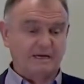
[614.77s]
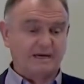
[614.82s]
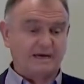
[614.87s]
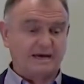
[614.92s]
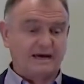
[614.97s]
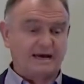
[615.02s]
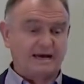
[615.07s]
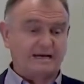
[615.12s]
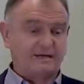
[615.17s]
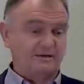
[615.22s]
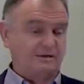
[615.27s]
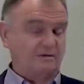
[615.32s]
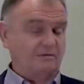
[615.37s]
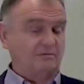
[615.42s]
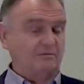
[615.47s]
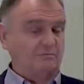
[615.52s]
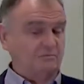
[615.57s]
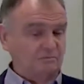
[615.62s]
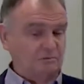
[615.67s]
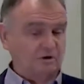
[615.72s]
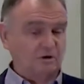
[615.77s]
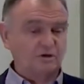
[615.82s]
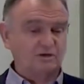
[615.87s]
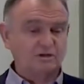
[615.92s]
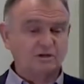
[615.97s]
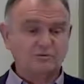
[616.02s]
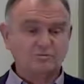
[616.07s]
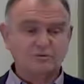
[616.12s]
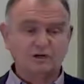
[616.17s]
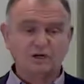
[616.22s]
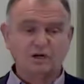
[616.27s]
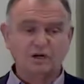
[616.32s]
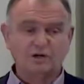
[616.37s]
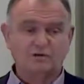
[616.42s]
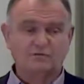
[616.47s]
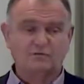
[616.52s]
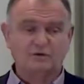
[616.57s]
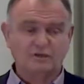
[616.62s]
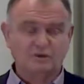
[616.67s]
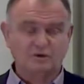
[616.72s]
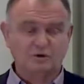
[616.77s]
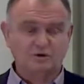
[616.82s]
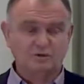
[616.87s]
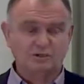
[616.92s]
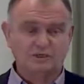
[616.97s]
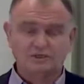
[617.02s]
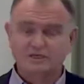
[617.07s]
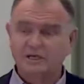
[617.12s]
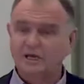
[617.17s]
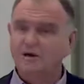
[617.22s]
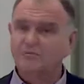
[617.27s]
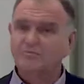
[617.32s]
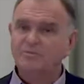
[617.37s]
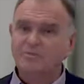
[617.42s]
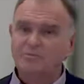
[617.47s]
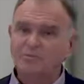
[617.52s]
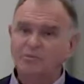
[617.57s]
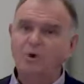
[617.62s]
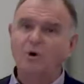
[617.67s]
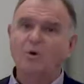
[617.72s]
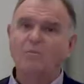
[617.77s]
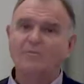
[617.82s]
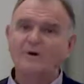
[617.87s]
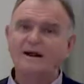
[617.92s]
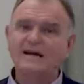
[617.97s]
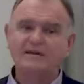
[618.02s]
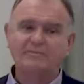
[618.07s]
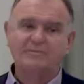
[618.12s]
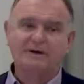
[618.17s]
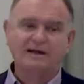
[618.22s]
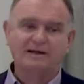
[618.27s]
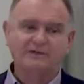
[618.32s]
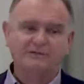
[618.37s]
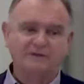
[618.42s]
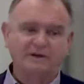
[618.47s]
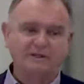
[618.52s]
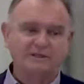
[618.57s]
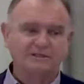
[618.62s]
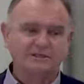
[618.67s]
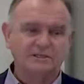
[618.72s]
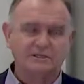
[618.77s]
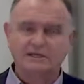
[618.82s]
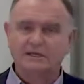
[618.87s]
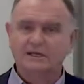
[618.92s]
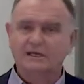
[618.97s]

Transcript: and consumed a lot of resources, but brought many benefits.